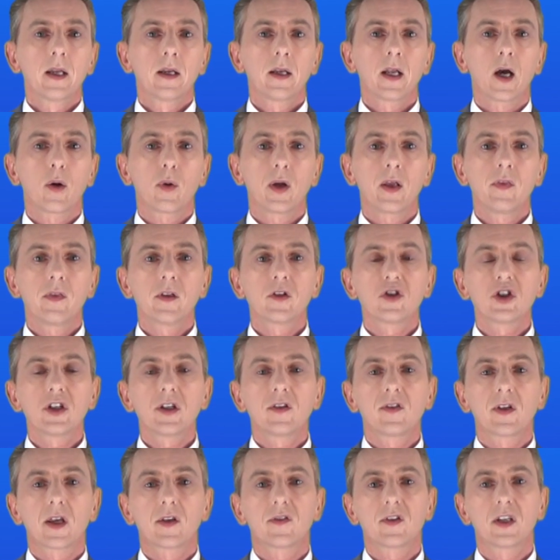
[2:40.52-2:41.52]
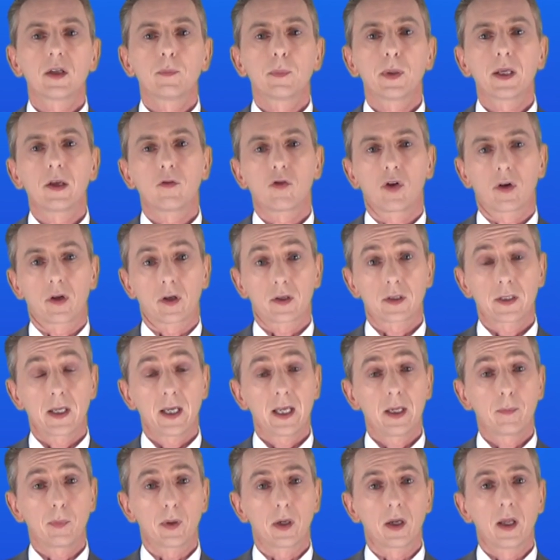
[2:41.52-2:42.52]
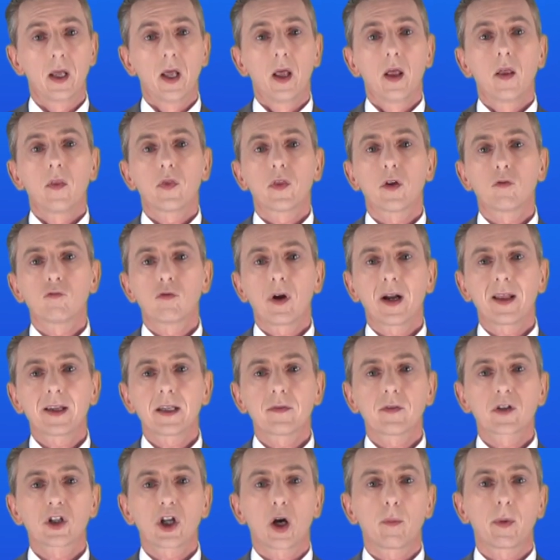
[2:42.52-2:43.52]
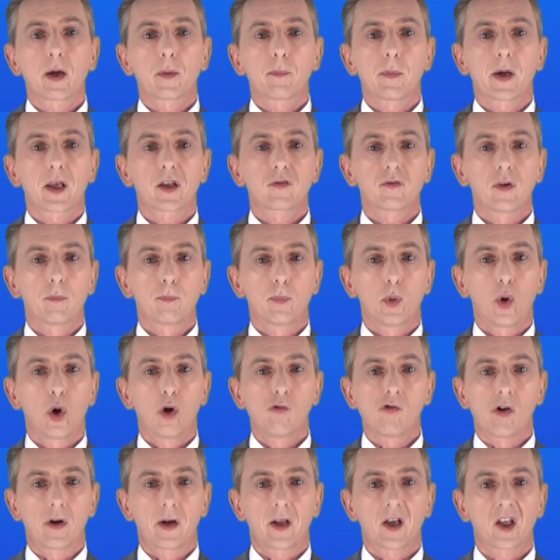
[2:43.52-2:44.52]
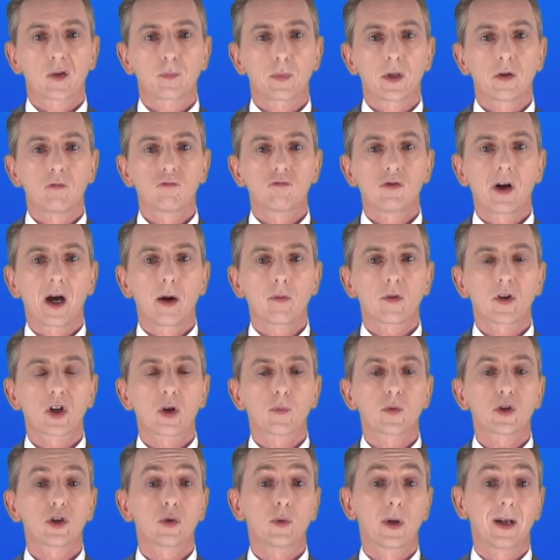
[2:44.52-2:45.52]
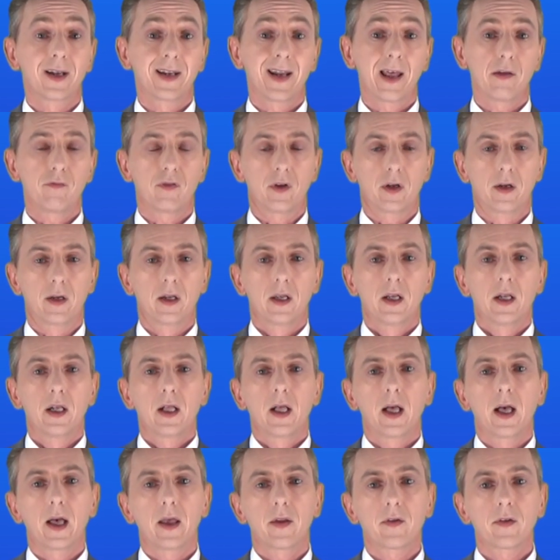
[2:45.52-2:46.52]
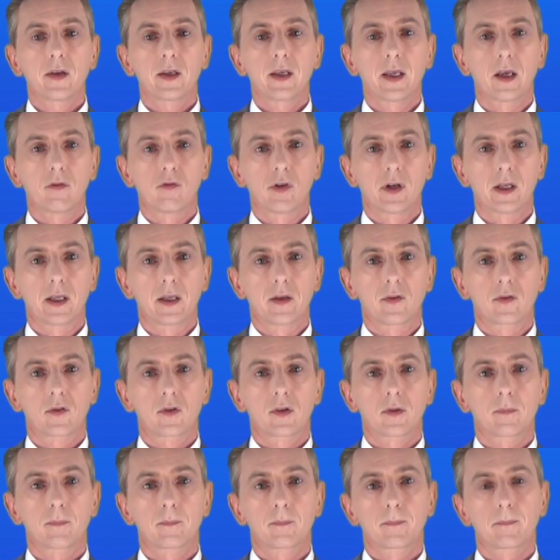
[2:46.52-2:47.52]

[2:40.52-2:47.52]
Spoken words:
Now, in the GCSE periodic table, the relative atomic mass for boron has been rounded up to 11, and here it is.